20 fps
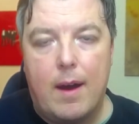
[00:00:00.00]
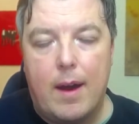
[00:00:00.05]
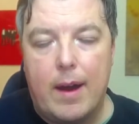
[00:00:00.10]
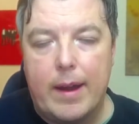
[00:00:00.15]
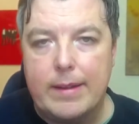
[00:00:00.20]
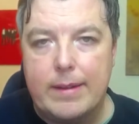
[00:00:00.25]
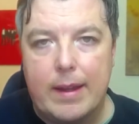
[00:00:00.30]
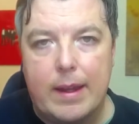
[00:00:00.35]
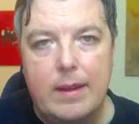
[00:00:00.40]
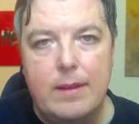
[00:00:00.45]
I
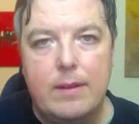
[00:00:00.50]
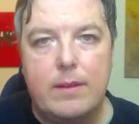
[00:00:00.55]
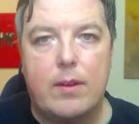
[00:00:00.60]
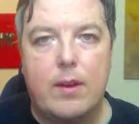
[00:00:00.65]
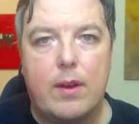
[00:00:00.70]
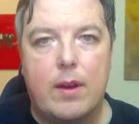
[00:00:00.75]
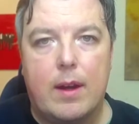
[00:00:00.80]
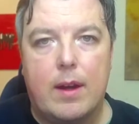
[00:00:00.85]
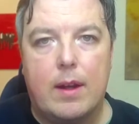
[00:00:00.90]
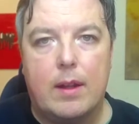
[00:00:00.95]
didn't
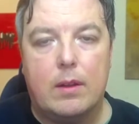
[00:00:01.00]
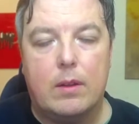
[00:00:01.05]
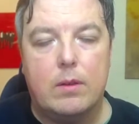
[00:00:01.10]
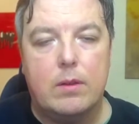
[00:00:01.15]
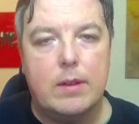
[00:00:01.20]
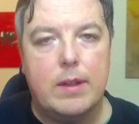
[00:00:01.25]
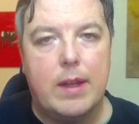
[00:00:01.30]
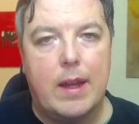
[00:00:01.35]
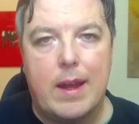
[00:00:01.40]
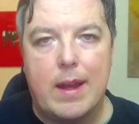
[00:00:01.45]
do it
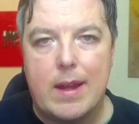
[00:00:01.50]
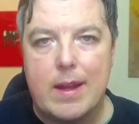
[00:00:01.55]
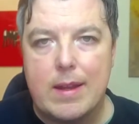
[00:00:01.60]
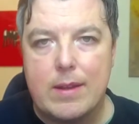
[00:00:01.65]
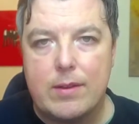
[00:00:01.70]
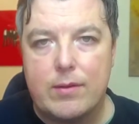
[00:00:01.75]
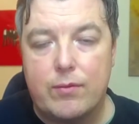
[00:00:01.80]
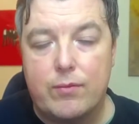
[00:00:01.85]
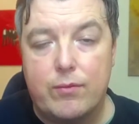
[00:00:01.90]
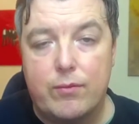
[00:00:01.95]
alone.
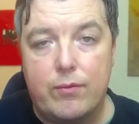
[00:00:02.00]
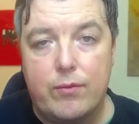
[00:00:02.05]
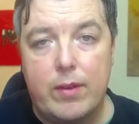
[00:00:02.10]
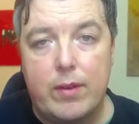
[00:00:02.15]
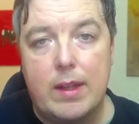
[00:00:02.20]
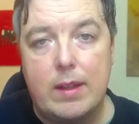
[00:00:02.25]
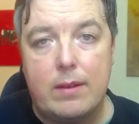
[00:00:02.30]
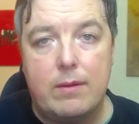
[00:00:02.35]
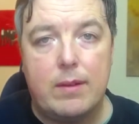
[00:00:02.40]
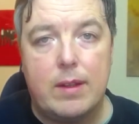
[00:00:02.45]
It's
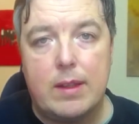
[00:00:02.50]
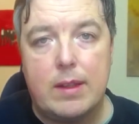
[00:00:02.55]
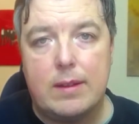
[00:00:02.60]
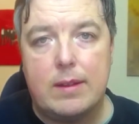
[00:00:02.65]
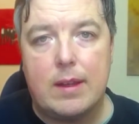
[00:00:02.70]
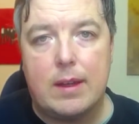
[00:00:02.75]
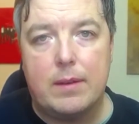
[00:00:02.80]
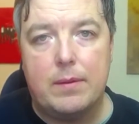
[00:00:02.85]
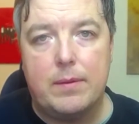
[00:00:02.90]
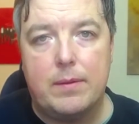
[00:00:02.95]
really, really
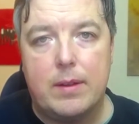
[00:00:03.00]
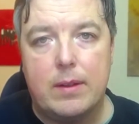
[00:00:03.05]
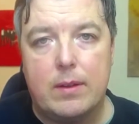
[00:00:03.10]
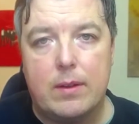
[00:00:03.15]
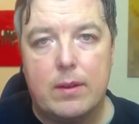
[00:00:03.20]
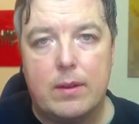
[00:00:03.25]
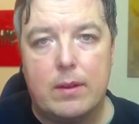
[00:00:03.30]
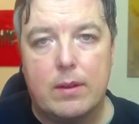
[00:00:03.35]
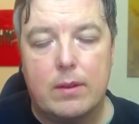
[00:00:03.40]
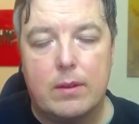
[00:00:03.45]
tough to
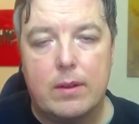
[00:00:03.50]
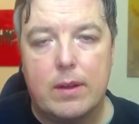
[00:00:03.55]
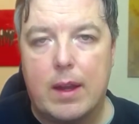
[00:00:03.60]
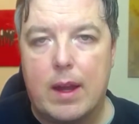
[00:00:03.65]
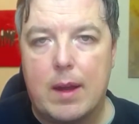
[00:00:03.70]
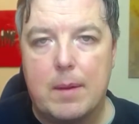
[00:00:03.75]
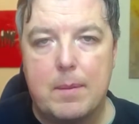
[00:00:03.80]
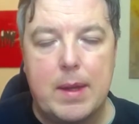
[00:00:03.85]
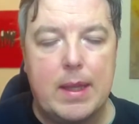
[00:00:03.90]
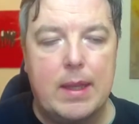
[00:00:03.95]
do alone.
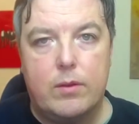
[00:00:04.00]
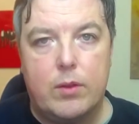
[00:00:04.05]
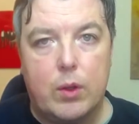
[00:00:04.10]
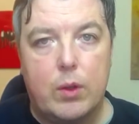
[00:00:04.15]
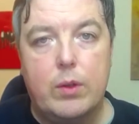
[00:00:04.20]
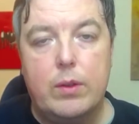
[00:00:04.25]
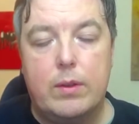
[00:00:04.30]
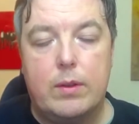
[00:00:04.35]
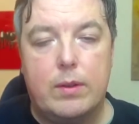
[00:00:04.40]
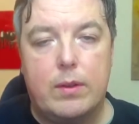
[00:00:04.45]
I mean,
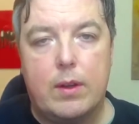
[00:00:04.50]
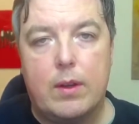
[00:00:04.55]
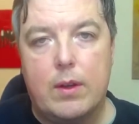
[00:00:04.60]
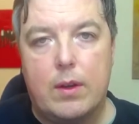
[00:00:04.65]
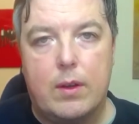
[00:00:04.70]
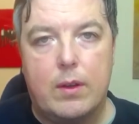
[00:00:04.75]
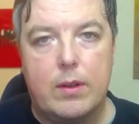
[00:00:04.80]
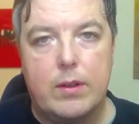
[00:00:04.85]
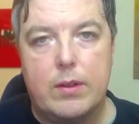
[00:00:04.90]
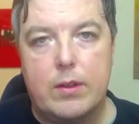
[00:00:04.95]
don't do
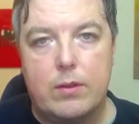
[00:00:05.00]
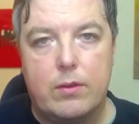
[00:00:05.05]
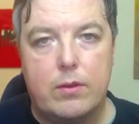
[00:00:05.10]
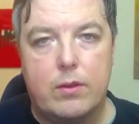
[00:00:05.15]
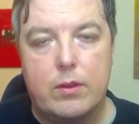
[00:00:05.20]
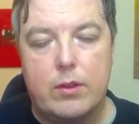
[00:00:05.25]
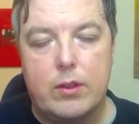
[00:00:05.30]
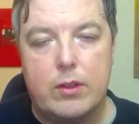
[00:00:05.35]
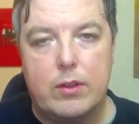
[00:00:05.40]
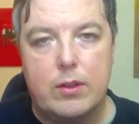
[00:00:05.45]
it on your
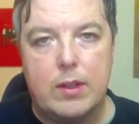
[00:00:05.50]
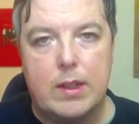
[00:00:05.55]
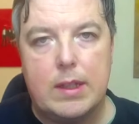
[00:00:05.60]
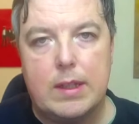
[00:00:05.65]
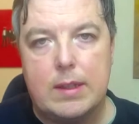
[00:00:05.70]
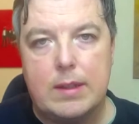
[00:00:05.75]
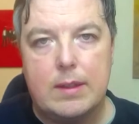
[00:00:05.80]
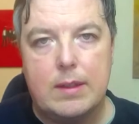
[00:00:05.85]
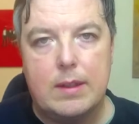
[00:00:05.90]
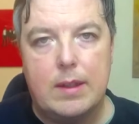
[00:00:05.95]
own. You
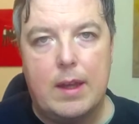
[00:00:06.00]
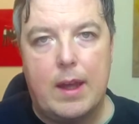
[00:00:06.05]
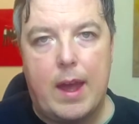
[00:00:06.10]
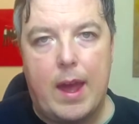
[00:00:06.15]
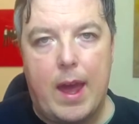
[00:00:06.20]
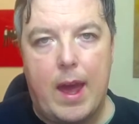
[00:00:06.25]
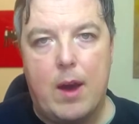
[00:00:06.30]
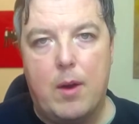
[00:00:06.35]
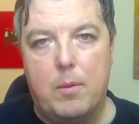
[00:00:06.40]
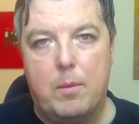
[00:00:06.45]
need
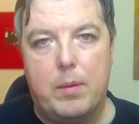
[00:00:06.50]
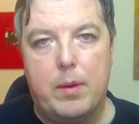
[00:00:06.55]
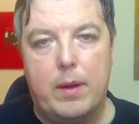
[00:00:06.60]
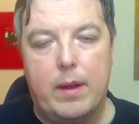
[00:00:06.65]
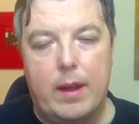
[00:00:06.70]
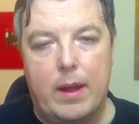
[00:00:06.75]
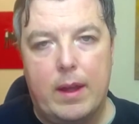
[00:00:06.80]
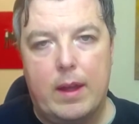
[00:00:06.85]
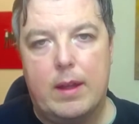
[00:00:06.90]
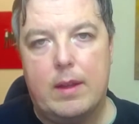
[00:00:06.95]
help
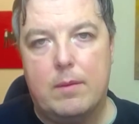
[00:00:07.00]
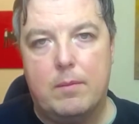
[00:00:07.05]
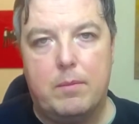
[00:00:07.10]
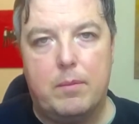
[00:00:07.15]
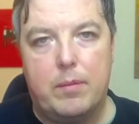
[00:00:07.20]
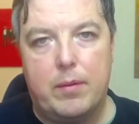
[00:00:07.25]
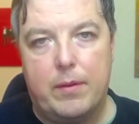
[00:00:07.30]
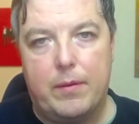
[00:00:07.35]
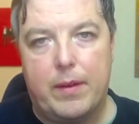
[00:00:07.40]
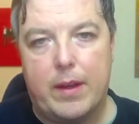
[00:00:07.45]
and
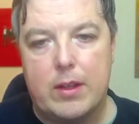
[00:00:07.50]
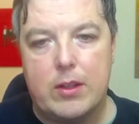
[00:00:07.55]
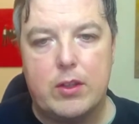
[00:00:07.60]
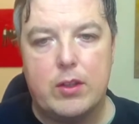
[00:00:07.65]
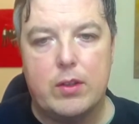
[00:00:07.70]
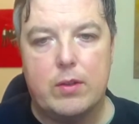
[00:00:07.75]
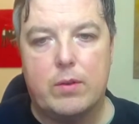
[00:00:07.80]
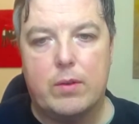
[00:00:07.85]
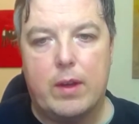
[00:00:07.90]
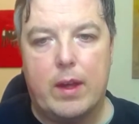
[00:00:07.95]

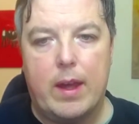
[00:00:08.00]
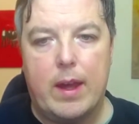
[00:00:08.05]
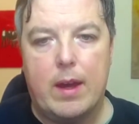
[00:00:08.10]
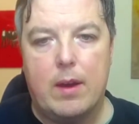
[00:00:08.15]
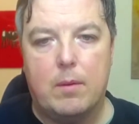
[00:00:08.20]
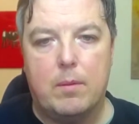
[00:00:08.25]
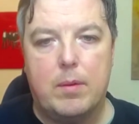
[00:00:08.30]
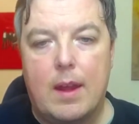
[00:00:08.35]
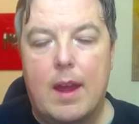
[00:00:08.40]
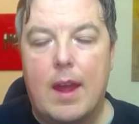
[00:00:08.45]
professional
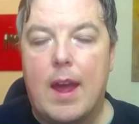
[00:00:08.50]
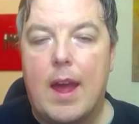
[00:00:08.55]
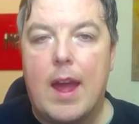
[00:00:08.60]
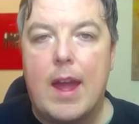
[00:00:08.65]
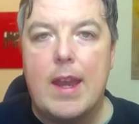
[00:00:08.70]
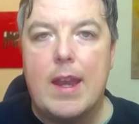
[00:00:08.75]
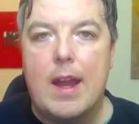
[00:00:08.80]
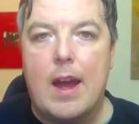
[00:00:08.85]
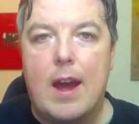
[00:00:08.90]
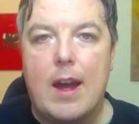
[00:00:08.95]
help.
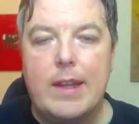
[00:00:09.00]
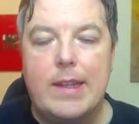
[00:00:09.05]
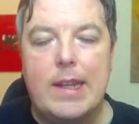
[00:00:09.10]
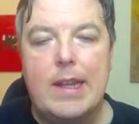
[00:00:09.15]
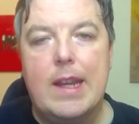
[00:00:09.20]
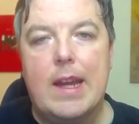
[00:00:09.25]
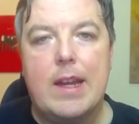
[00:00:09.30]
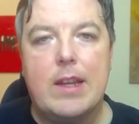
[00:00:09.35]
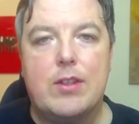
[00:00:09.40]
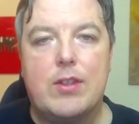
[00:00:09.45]
And I
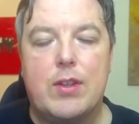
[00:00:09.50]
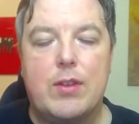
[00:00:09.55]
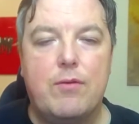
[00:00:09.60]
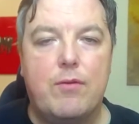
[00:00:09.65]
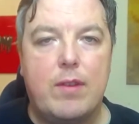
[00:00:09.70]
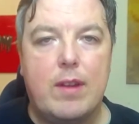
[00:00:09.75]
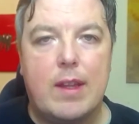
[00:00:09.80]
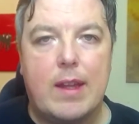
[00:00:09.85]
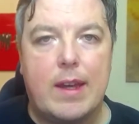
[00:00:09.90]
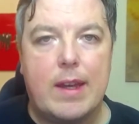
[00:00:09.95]
didn't actually
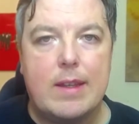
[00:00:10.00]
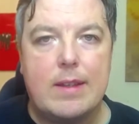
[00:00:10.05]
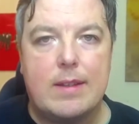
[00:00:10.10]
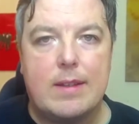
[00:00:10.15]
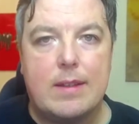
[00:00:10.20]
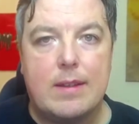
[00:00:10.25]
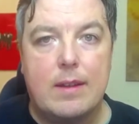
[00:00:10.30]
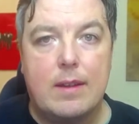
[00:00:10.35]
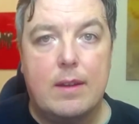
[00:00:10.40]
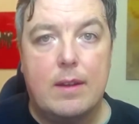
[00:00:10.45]
realize